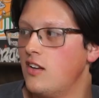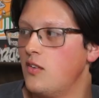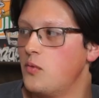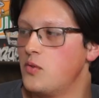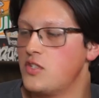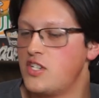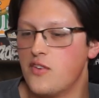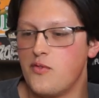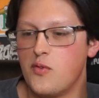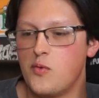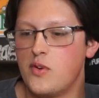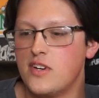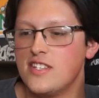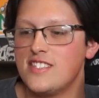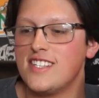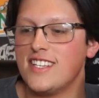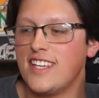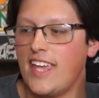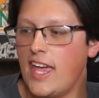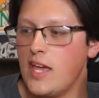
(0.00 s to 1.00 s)
Whichever one
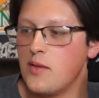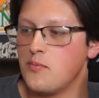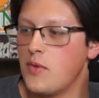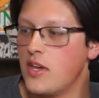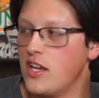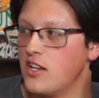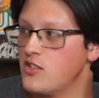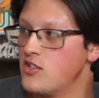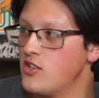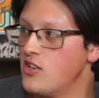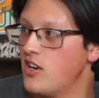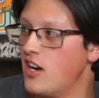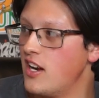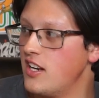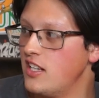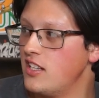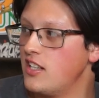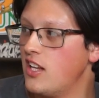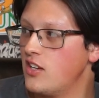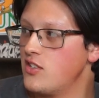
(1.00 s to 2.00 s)
is the gangbang shirt. I
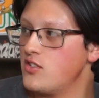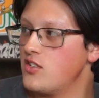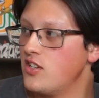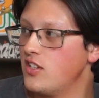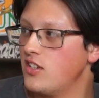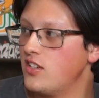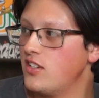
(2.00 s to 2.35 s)
need that shirt.